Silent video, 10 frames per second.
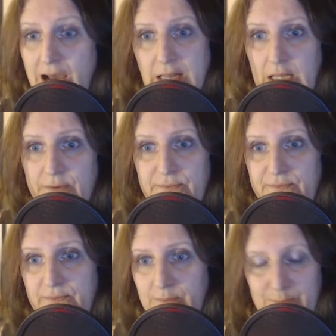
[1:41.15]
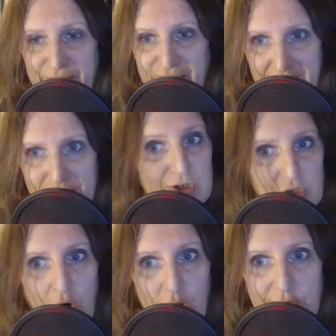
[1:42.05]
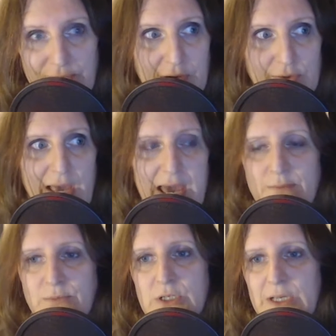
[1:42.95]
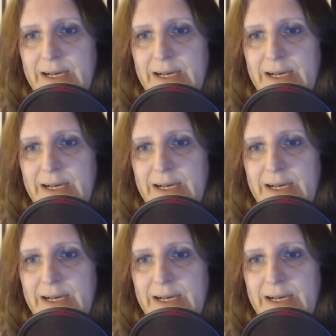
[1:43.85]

I love pretty much all of those games.